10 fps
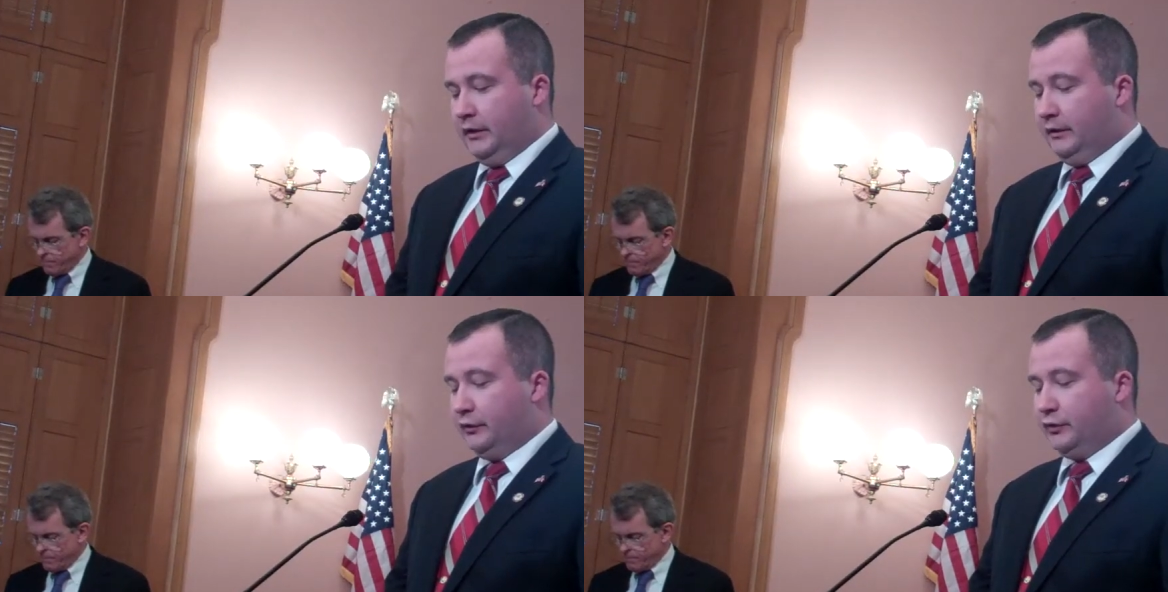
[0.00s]

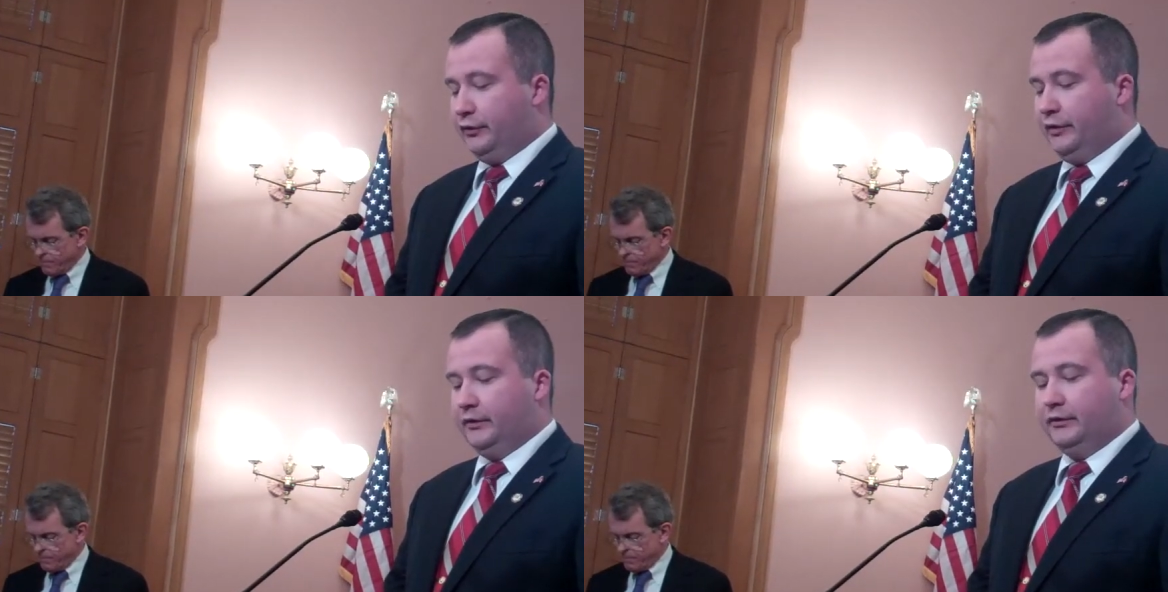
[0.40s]
Speaker 1: And the
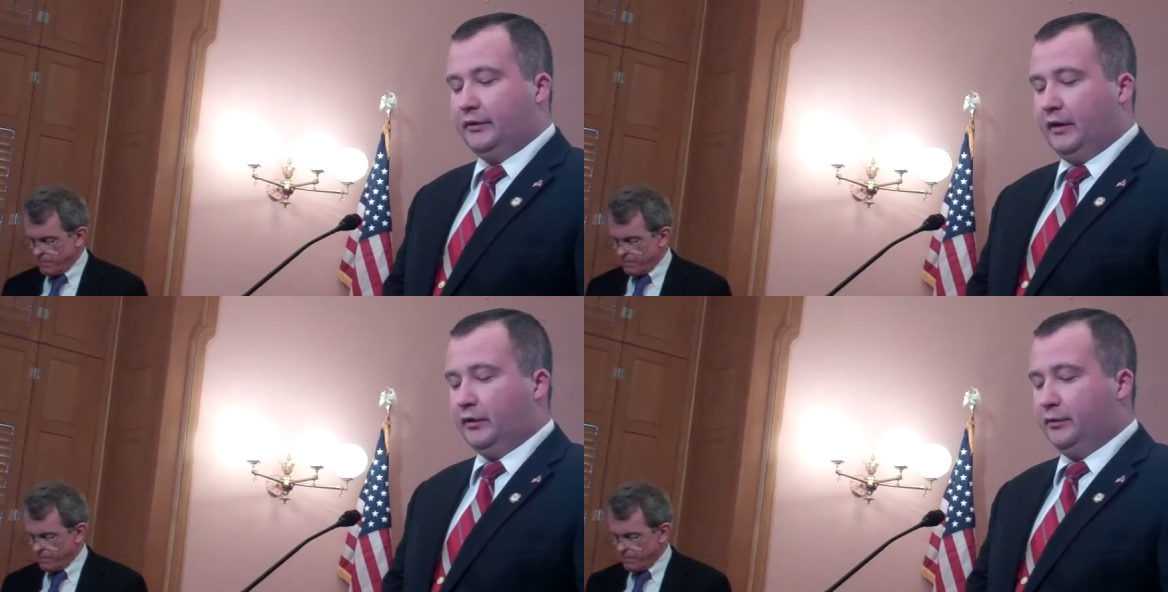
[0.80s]
truth
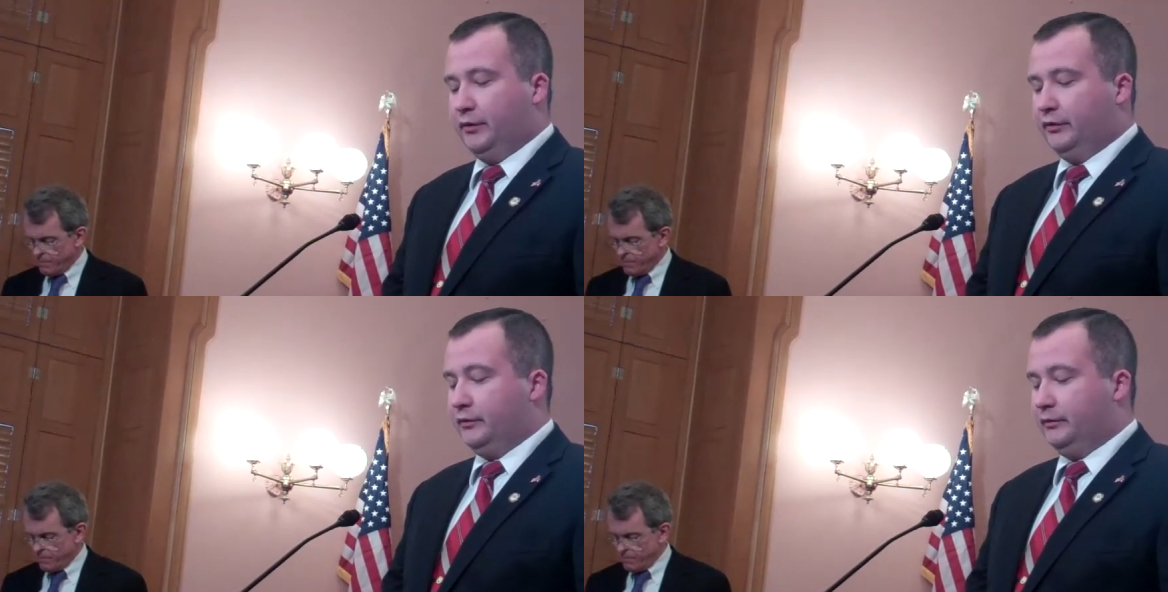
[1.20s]
is, elder
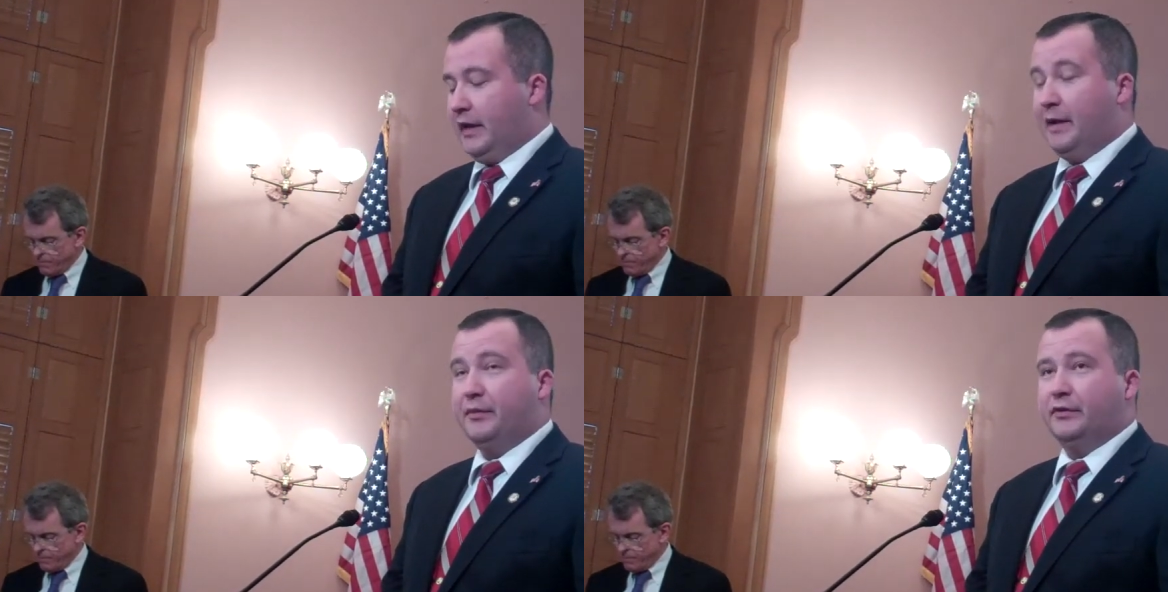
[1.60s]
abuse
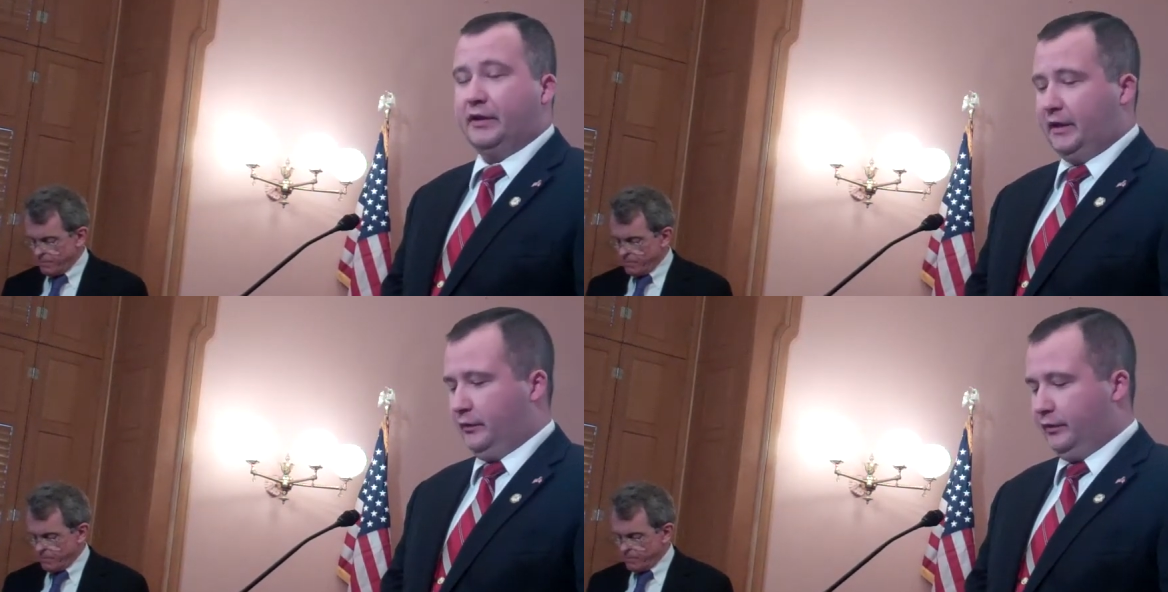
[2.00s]
happens
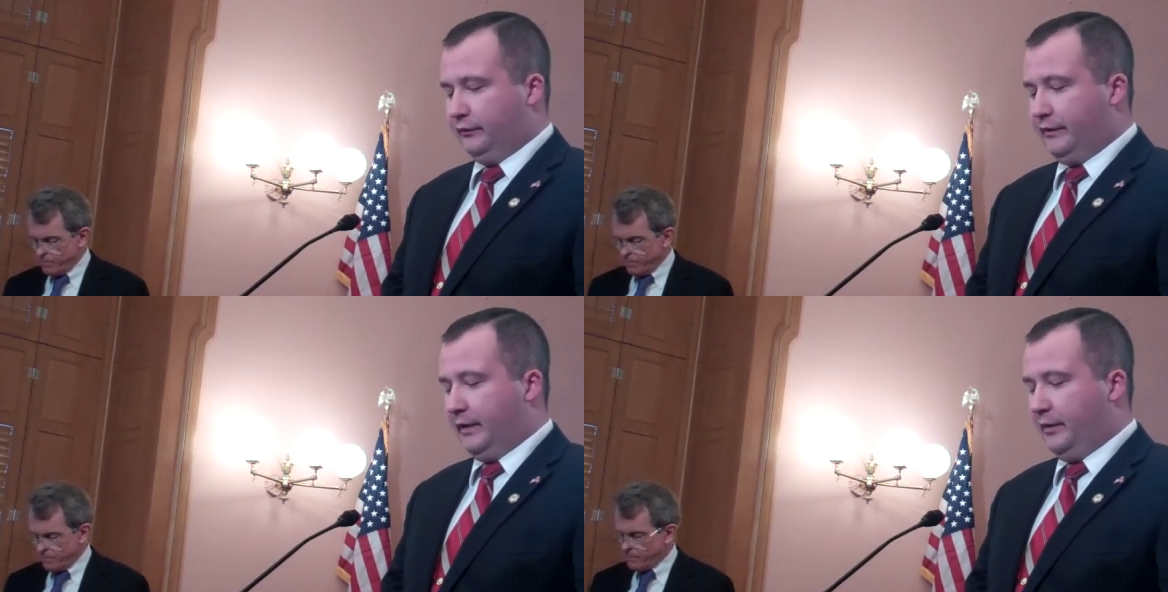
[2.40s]
to anyone,
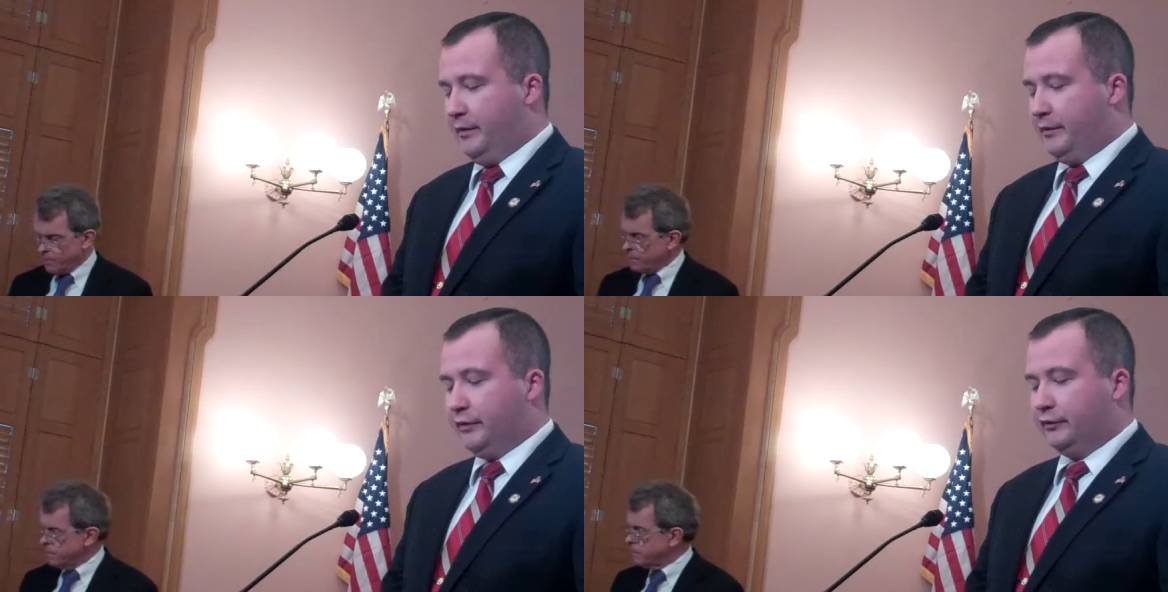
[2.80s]
family
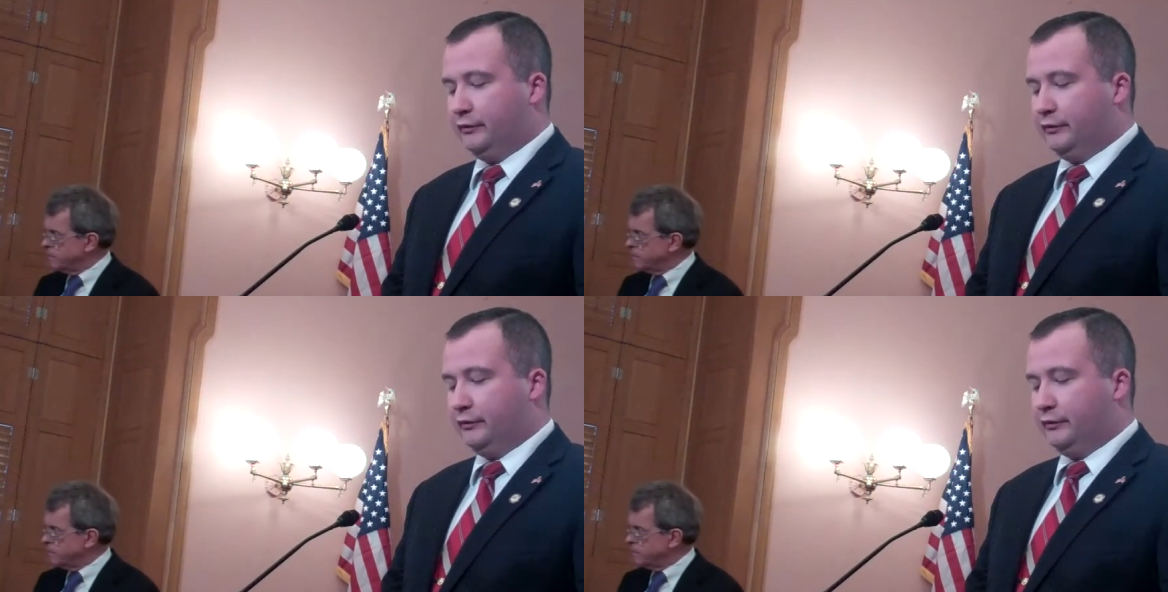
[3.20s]
members,